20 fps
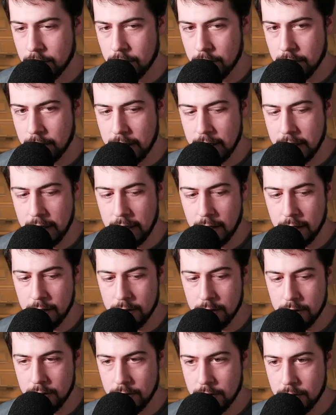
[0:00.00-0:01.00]
Alrighty.
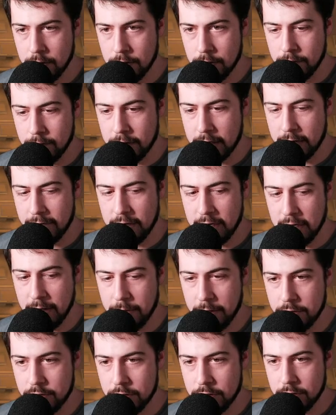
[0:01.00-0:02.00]
5
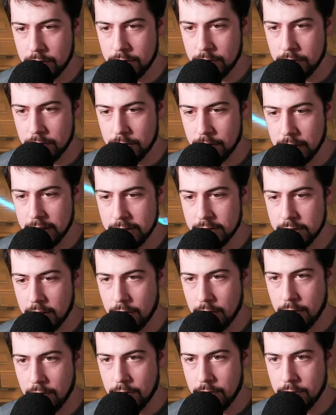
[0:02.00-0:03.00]
damage. Let's
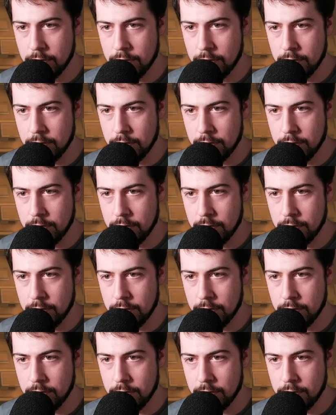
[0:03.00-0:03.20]
go.